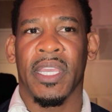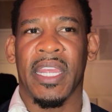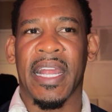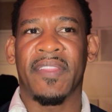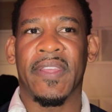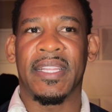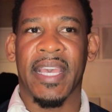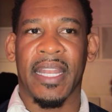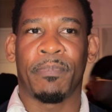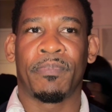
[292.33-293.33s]
And I think
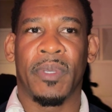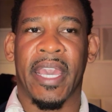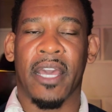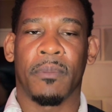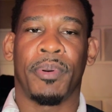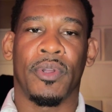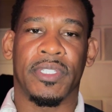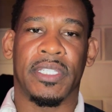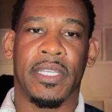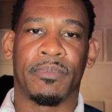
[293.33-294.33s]
that
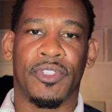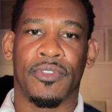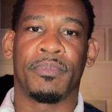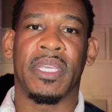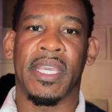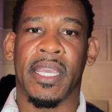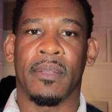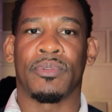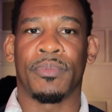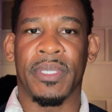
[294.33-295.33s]
catapulted him to be
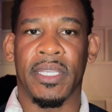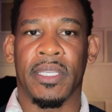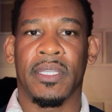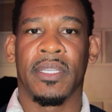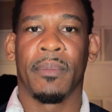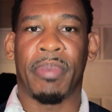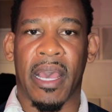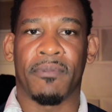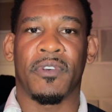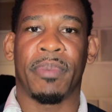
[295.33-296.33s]
able to be
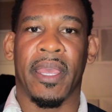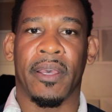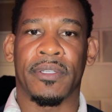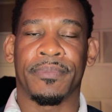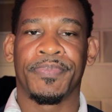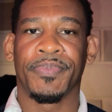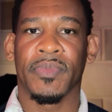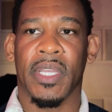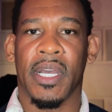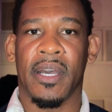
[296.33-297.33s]
pound-for-pound
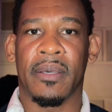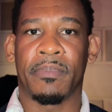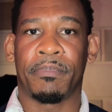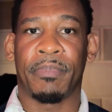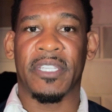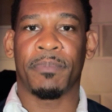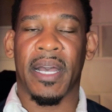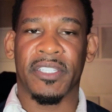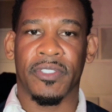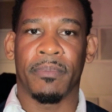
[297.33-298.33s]
best
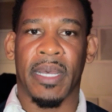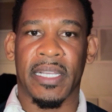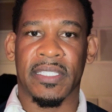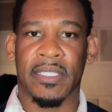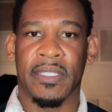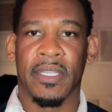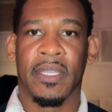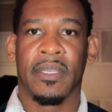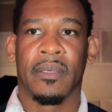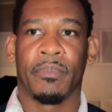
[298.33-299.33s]
boxer in boxing.
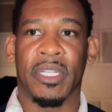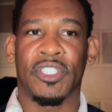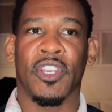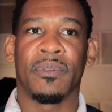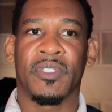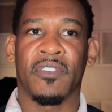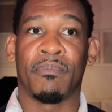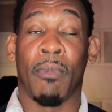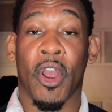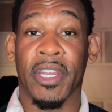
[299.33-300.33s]
But in terms
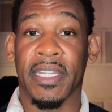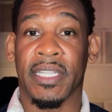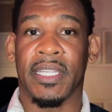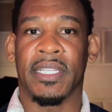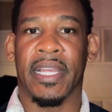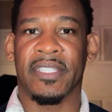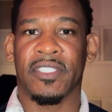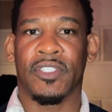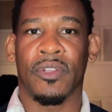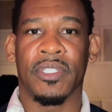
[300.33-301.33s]
of marketing, that's
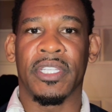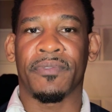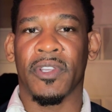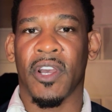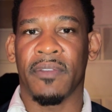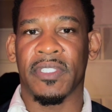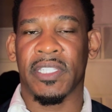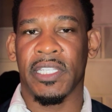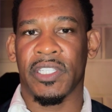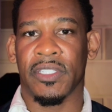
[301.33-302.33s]
a totally different
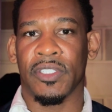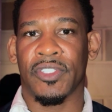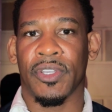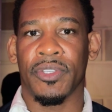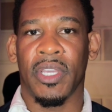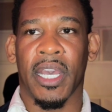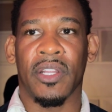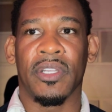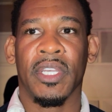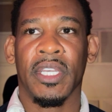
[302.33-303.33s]
conversation. And so you
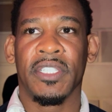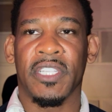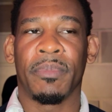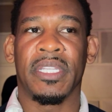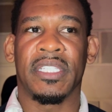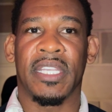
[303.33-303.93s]
got some of these